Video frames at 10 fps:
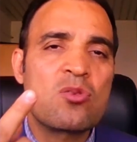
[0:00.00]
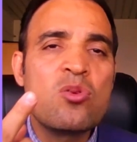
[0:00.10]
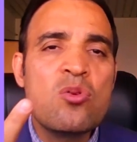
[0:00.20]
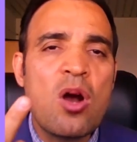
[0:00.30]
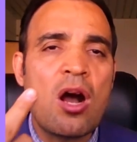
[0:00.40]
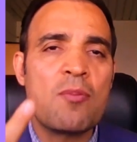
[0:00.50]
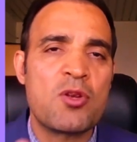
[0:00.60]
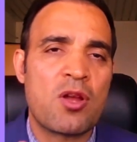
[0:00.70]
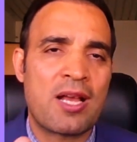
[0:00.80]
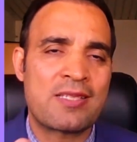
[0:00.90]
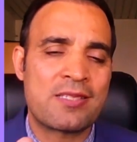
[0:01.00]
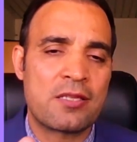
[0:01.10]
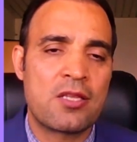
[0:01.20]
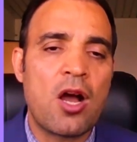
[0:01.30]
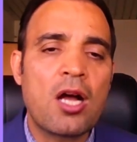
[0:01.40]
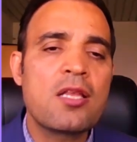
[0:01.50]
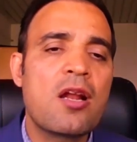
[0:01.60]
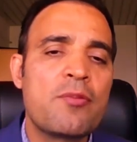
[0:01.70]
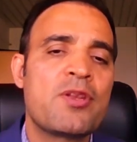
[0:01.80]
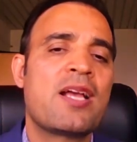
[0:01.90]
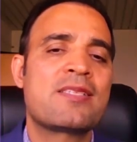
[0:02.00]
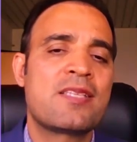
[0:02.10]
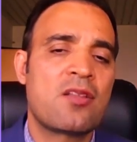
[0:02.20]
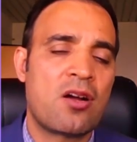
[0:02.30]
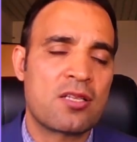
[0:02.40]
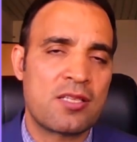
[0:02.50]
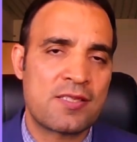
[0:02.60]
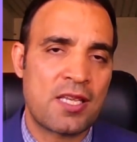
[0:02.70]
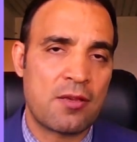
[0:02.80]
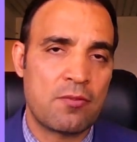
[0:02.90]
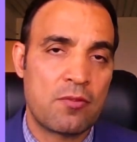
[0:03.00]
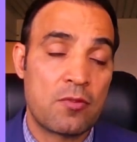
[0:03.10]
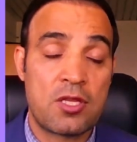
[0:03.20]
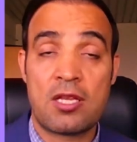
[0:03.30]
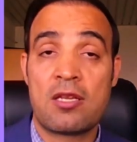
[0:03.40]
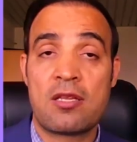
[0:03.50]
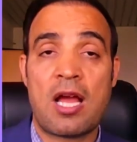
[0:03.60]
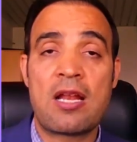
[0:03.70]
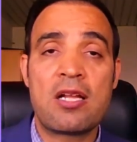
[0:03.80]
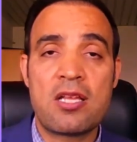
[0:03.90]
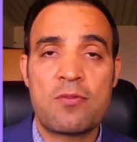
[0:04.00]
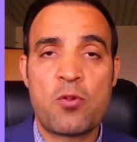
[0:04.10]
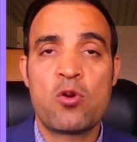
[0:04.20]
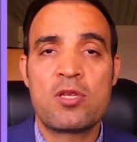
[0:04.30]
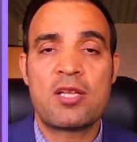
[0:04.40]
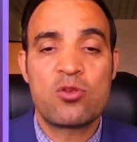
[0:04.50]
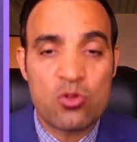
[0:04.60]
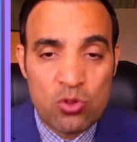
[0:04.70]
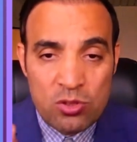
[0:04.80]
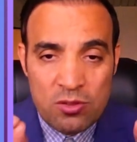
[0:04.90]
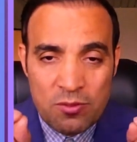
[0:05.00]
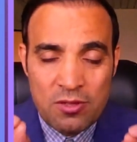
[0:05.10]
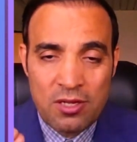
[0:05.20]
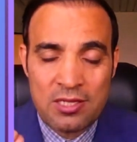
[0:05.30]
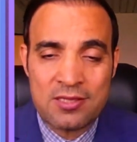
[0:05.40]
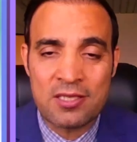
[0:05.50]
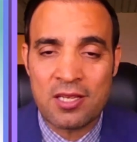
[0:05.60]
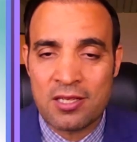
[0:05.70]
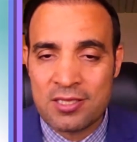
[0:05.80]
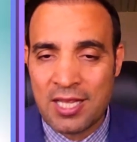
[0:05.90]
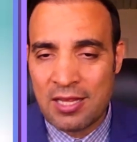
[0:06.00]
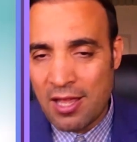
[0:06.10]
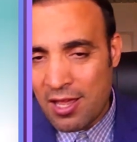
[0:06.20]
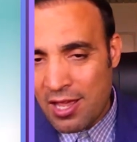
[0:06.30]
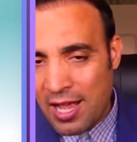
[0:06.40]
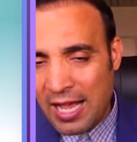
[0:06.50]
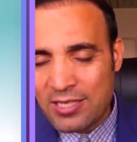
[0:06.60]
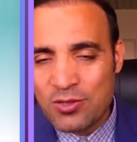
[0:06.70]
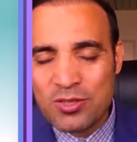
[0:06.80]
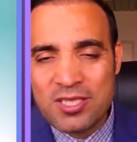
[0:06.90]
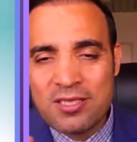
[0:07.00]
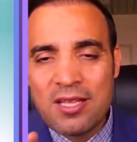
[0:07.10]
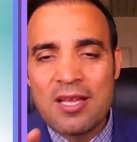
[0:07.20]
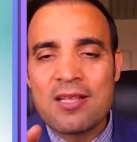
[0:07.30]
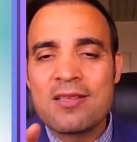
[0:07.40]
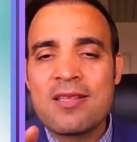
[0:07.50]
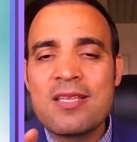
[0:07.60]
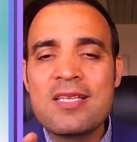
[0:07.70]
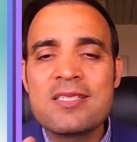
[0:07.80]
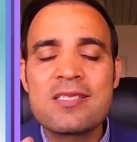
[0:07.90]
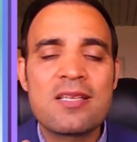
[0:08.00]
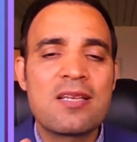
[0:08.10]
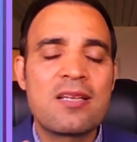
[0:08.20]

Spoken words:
2 amino acids. The other amino acids are the same. Then another point that you should consider is that, as you see, these